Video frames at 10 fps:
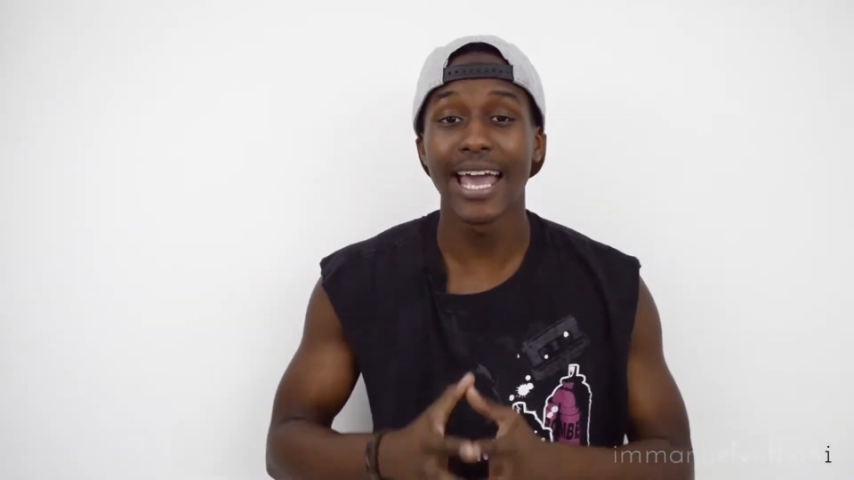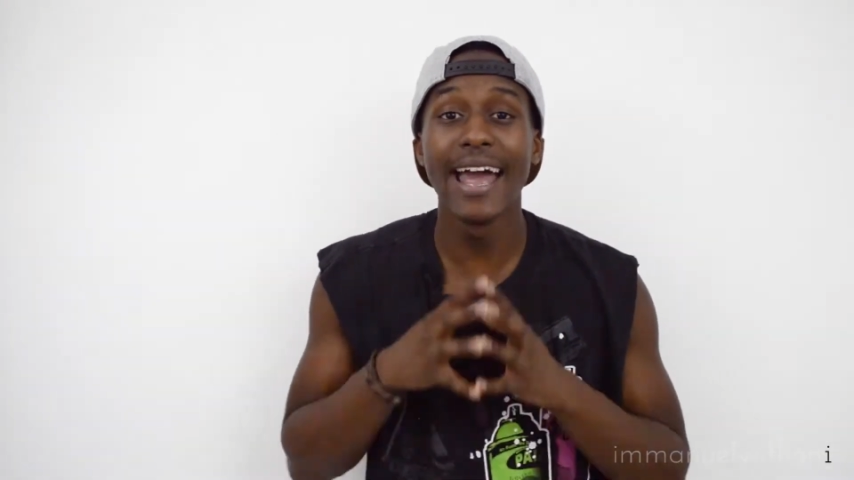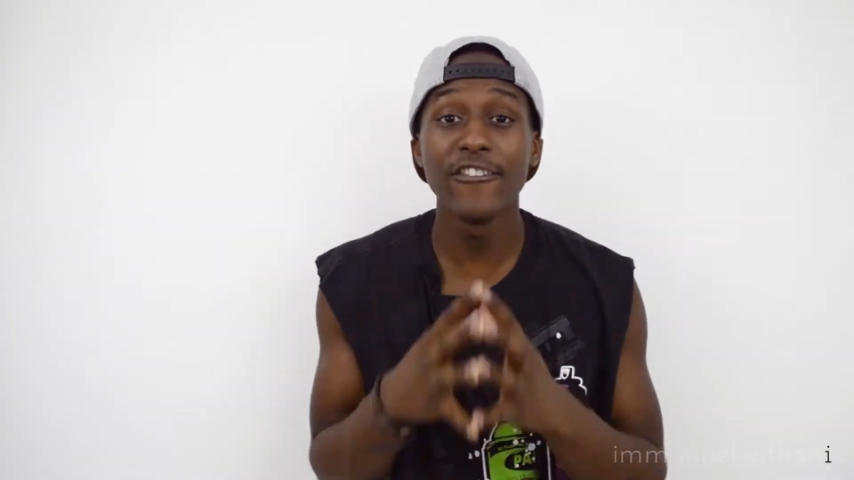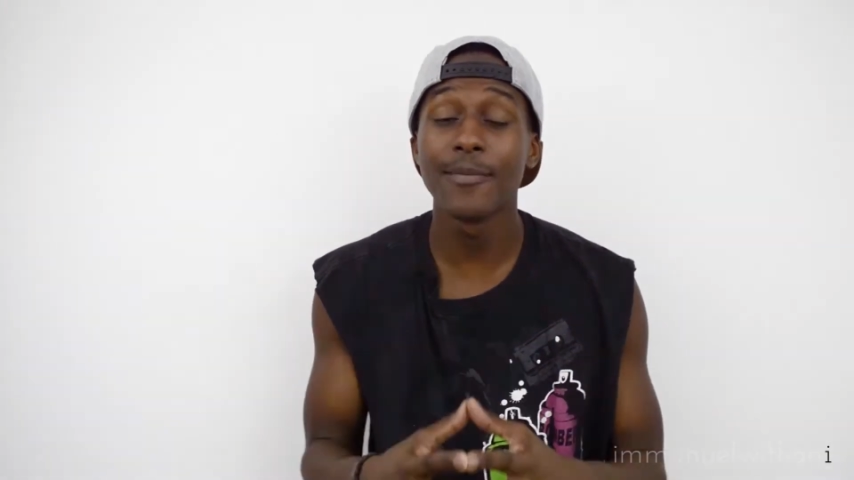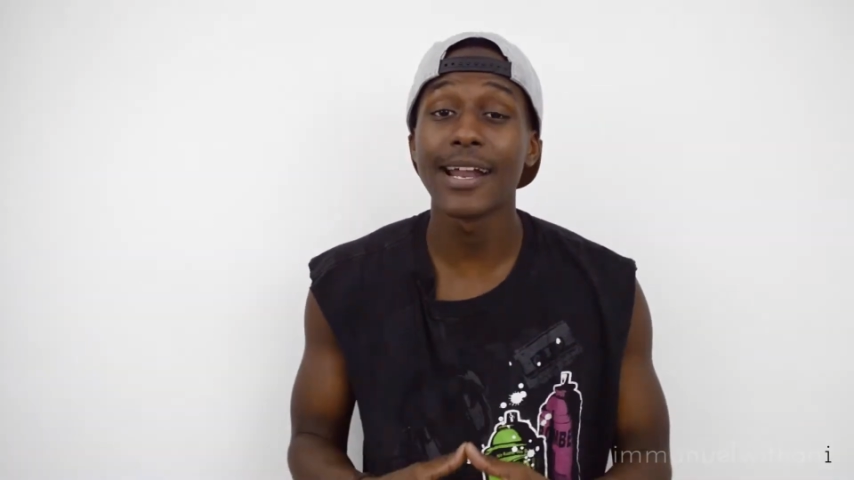
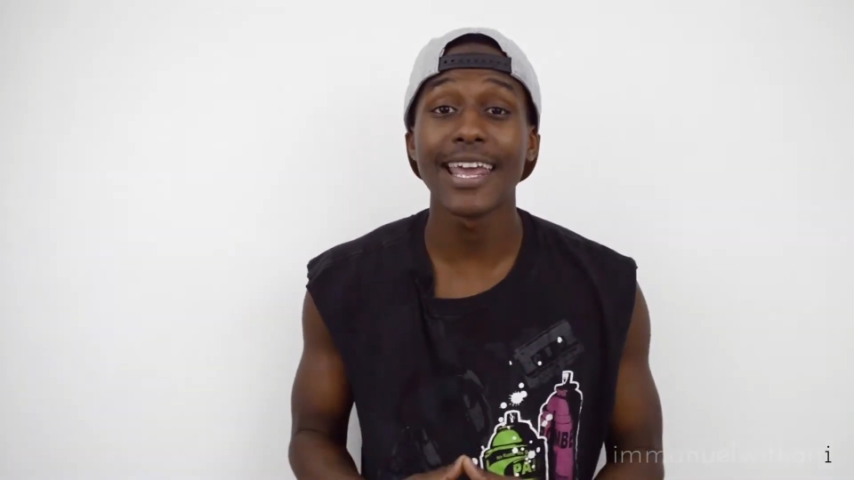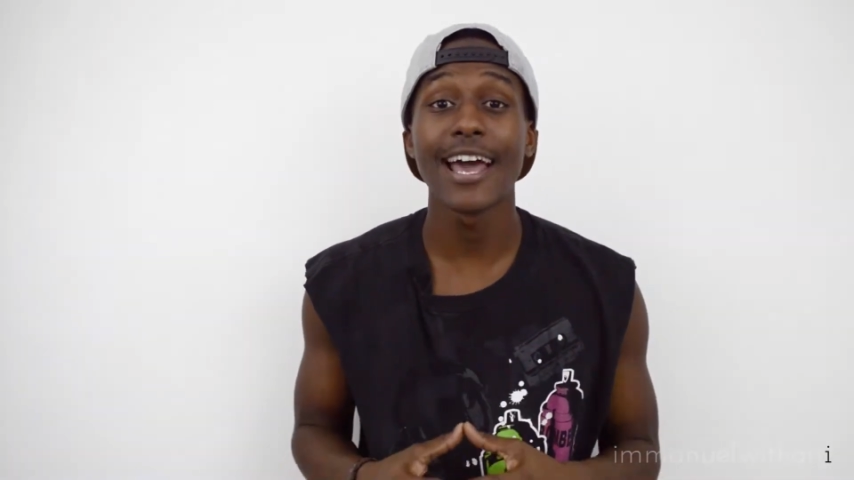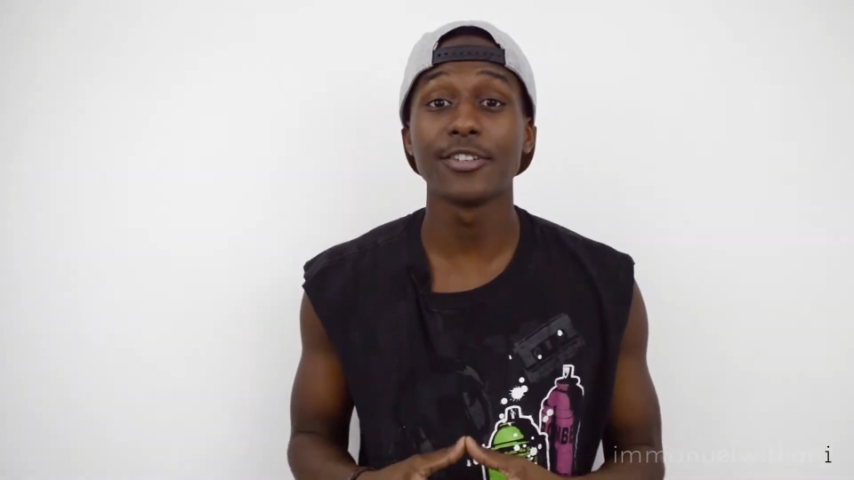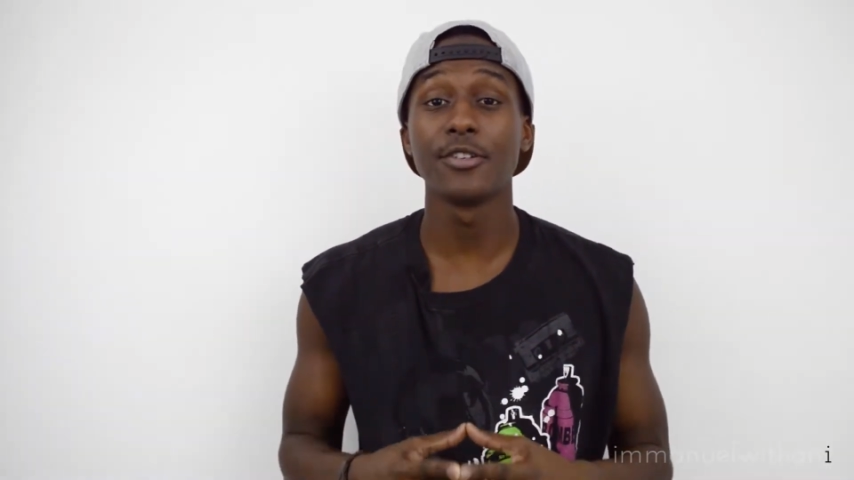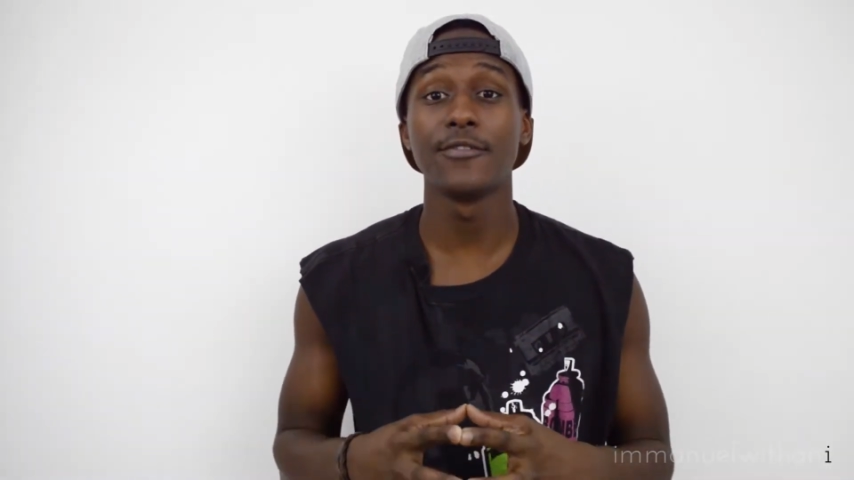Everybody
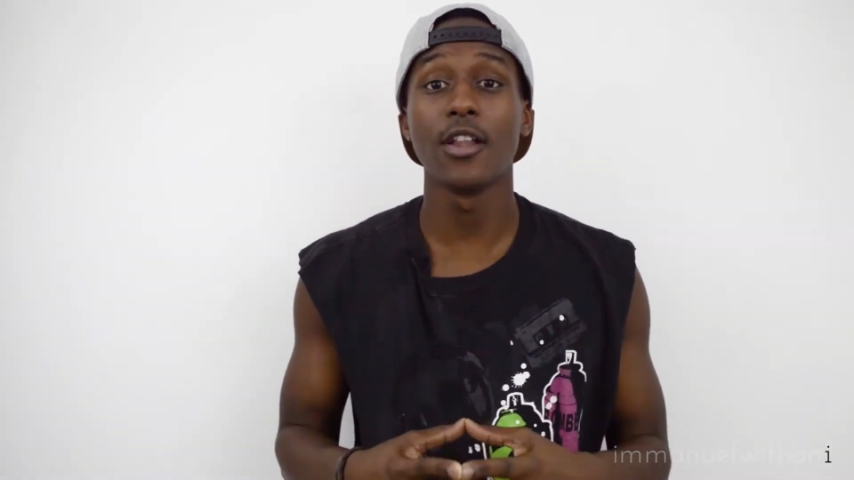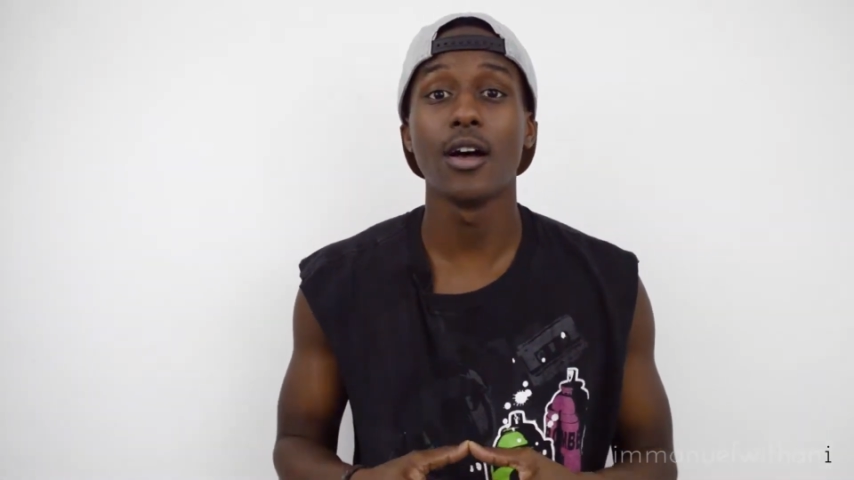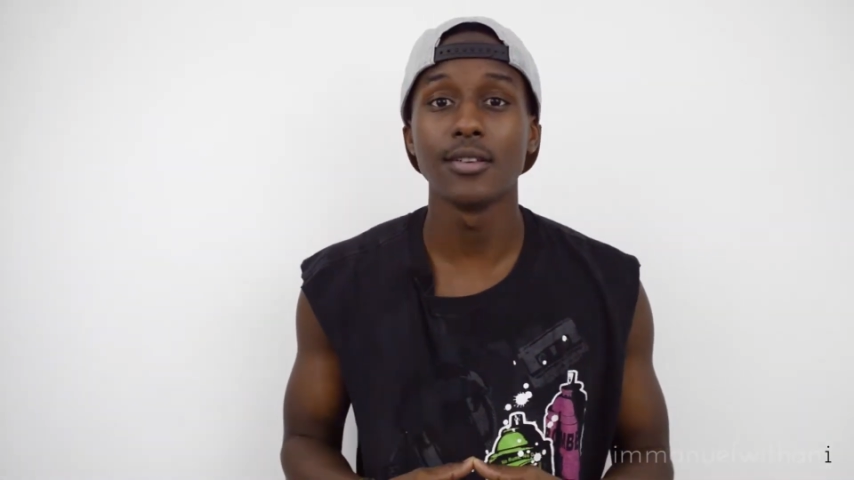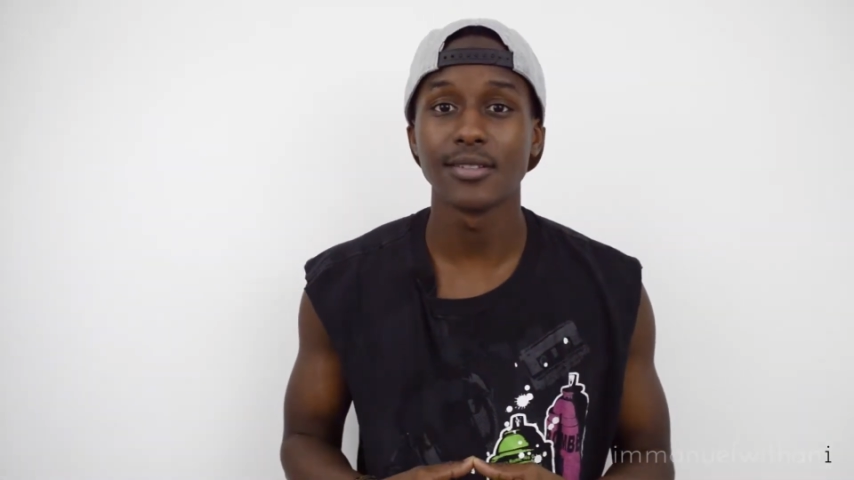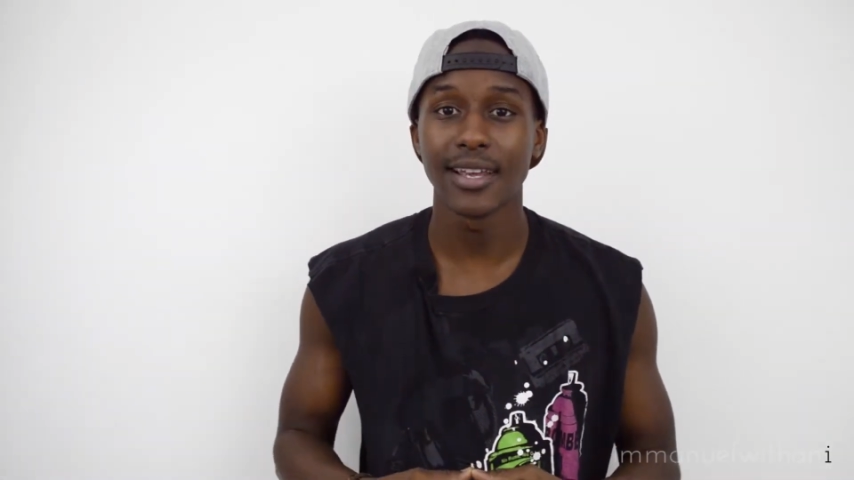has their
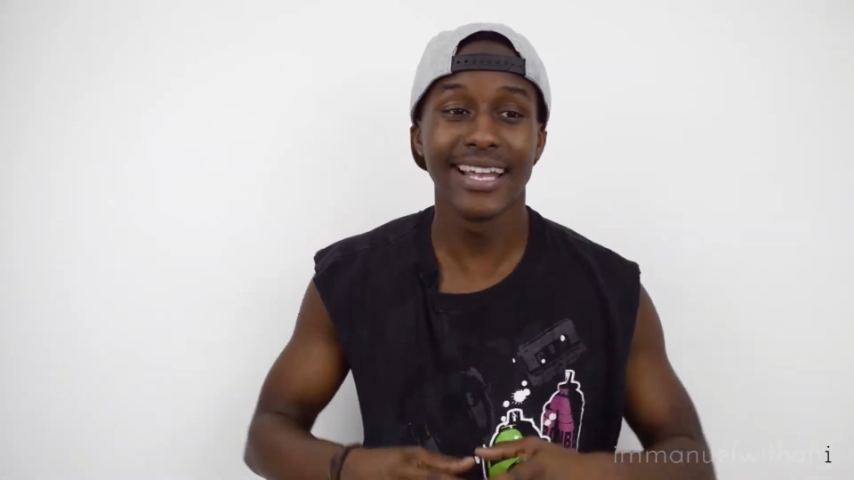flaws.